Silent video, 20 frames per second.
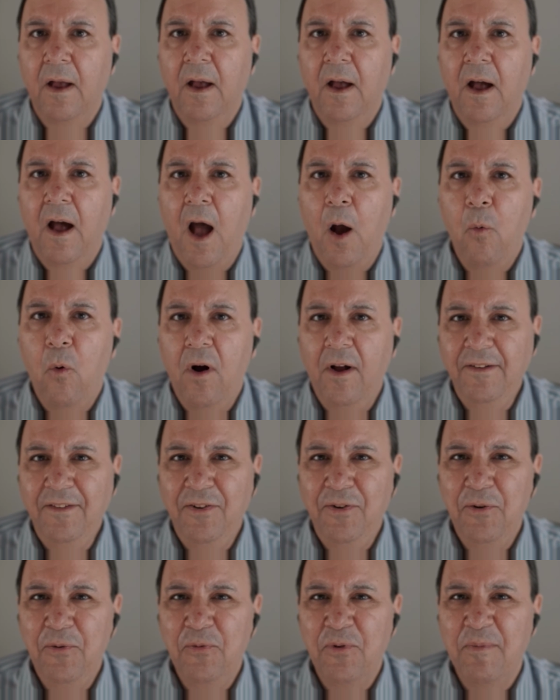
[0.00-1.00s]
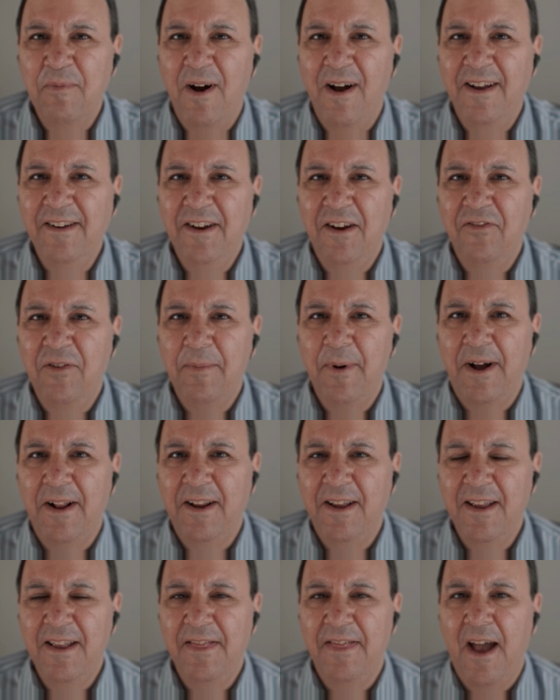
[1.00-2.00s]
I want to remind
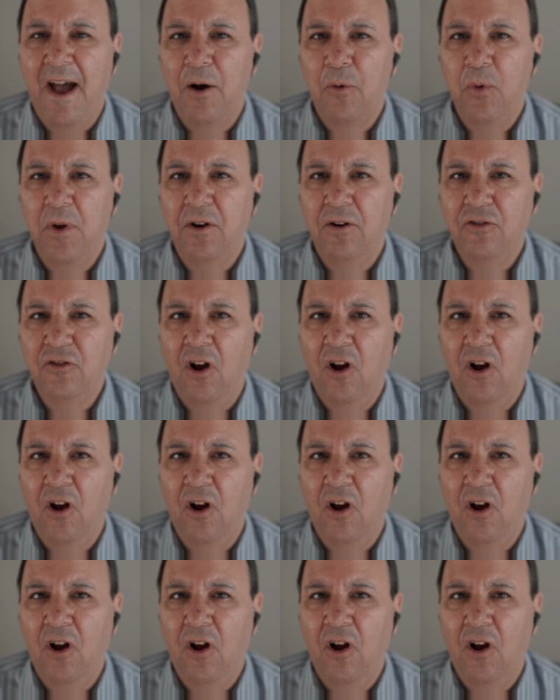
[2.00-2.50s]
everybody that we are